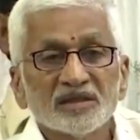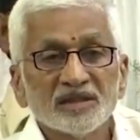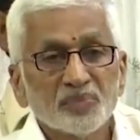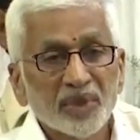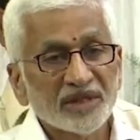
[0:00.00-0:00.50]

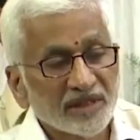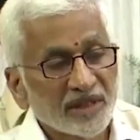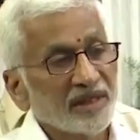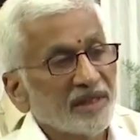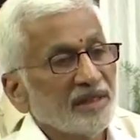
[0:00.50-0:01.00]
This
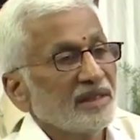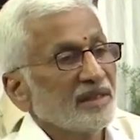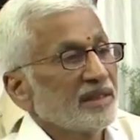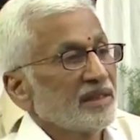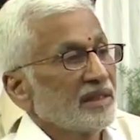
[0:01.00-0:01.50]
particular,
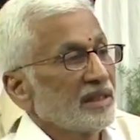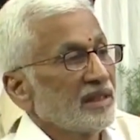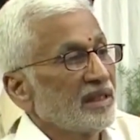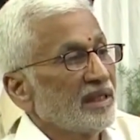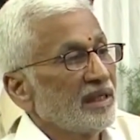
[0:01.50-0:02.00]

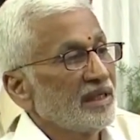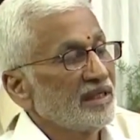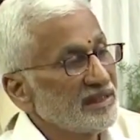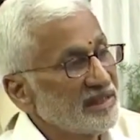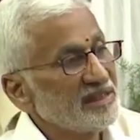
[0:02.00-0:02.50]

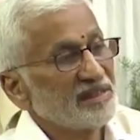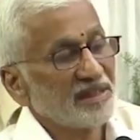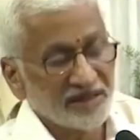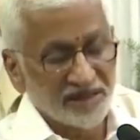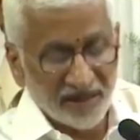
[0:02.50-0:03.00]
in this
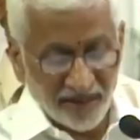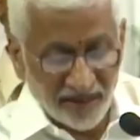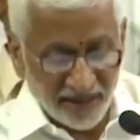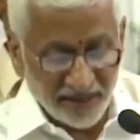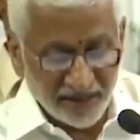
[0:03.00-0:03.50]
digital
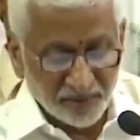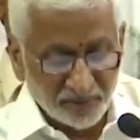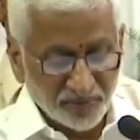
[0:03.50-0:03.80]
age,